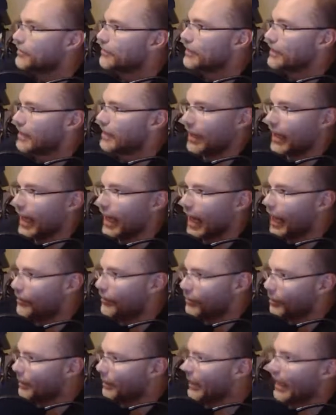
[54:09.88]
Can I have a
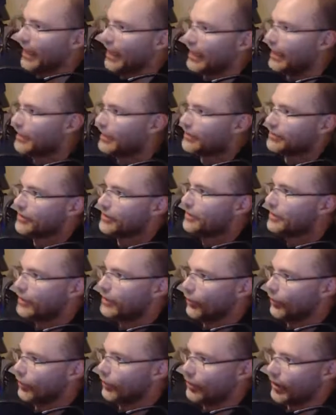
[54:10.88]
planet
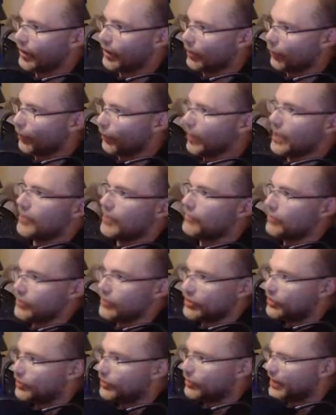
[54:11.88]
or whatever to
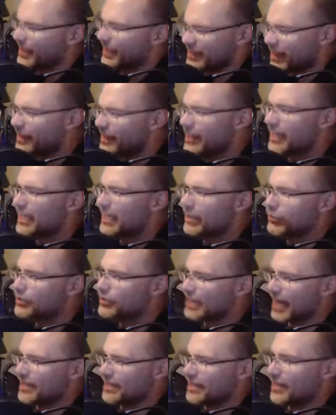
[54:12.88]
do this? I think he was
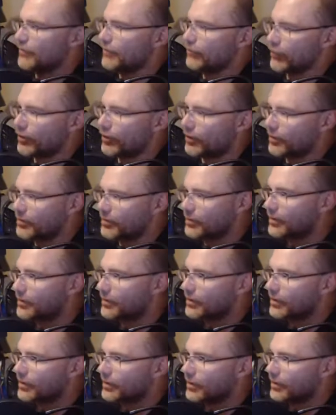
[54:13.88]
asking for
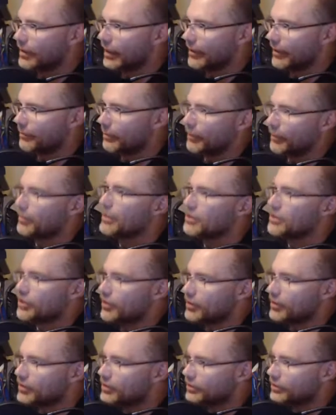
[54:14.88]
like
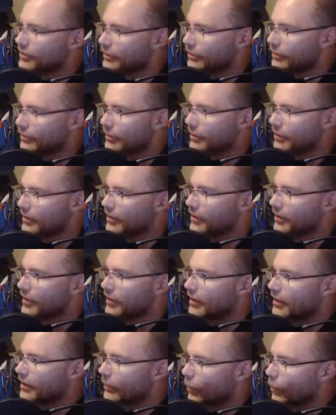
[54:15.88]
permission to,
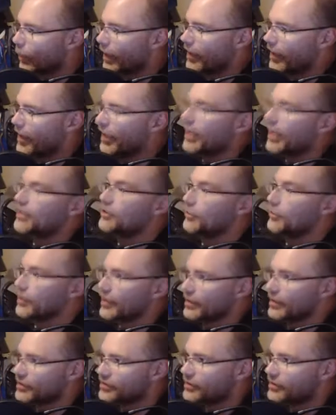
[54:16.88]
where can I do
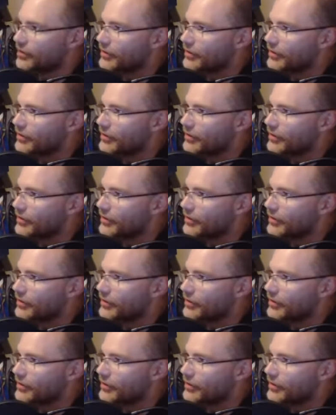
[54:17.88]
this?